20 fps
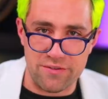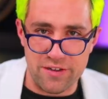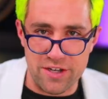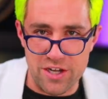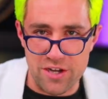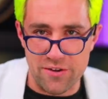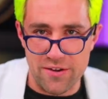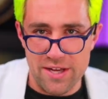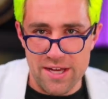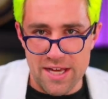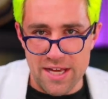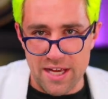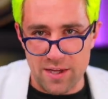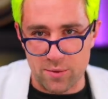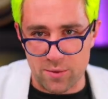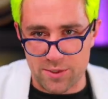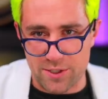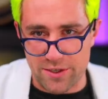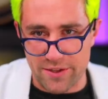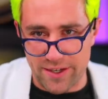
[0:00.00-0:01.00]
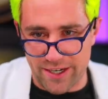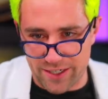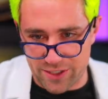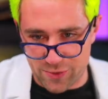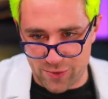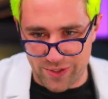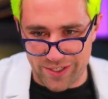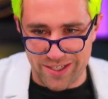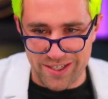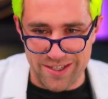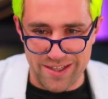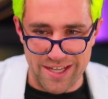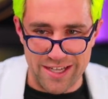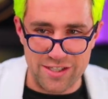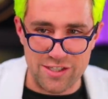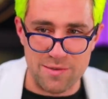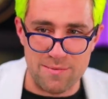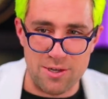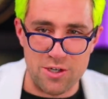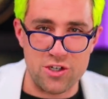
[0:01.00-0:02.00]
the video, and we'll see you in the next one.
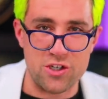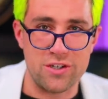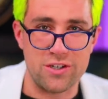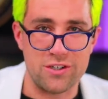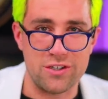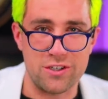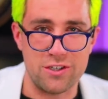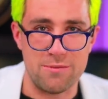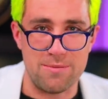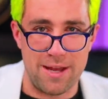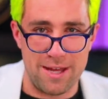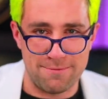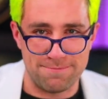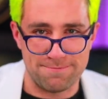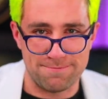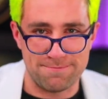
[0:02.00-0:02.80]
Thanks so much. Goodbye.